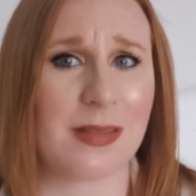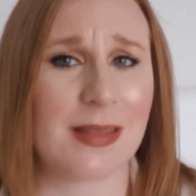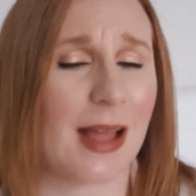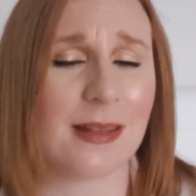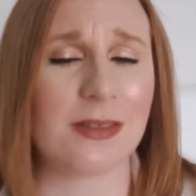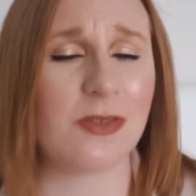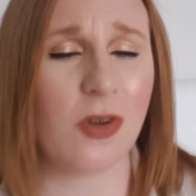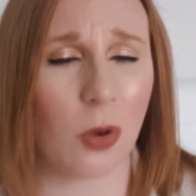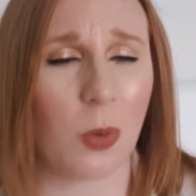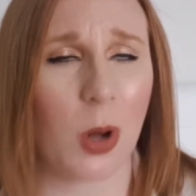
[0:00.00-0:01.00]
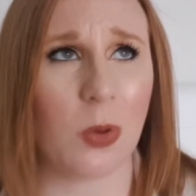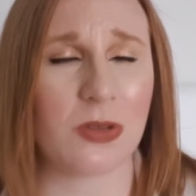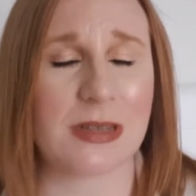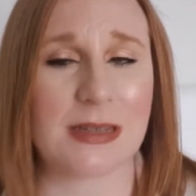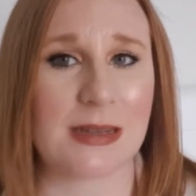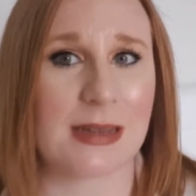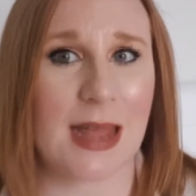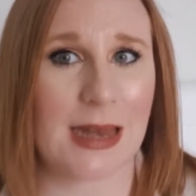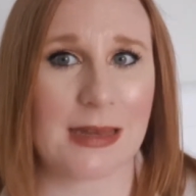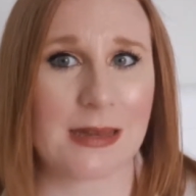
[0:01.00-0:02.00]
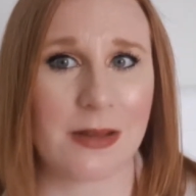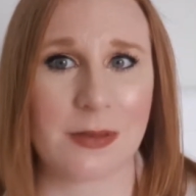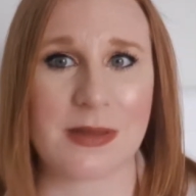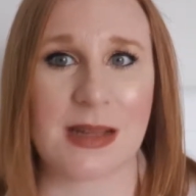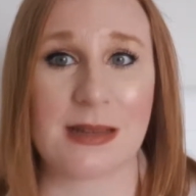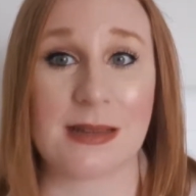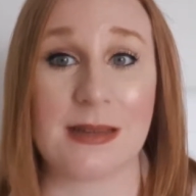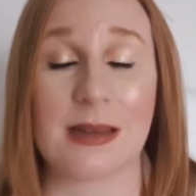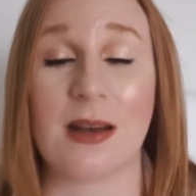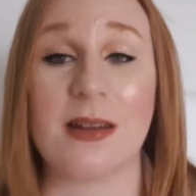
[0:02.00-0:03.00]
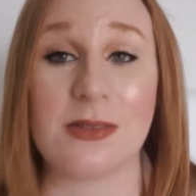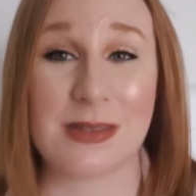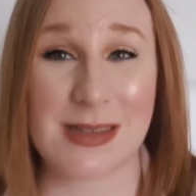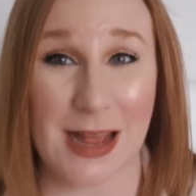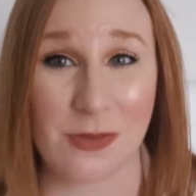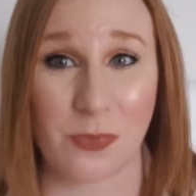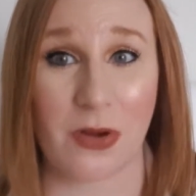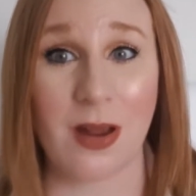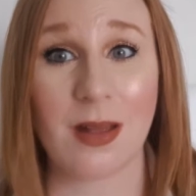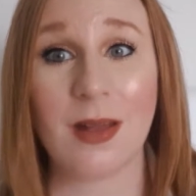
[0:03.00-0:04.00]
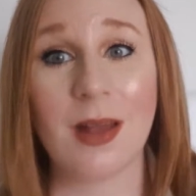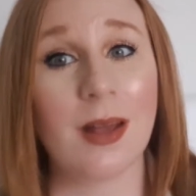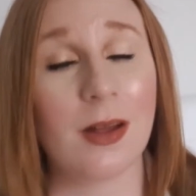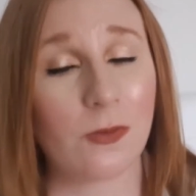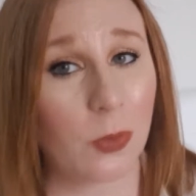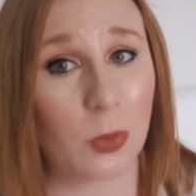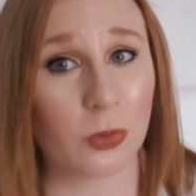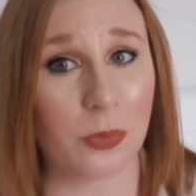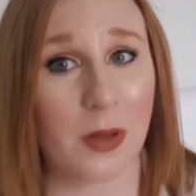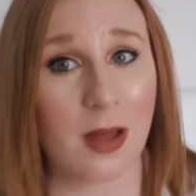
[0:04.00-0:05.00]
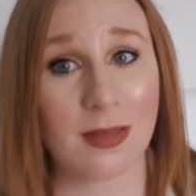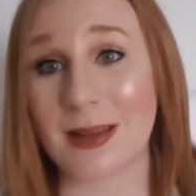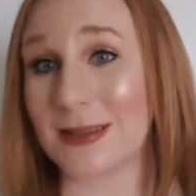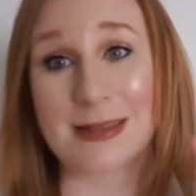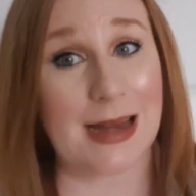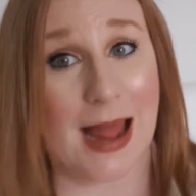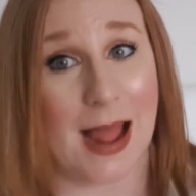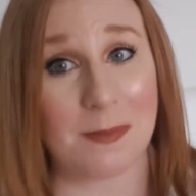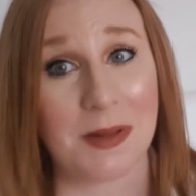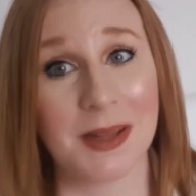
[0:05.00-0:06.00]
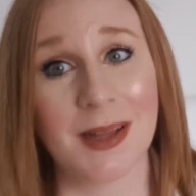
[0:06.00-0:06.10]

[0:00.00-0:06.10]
that is not what I wanted under any circumstances, and I was desperate for a water birth. I still am.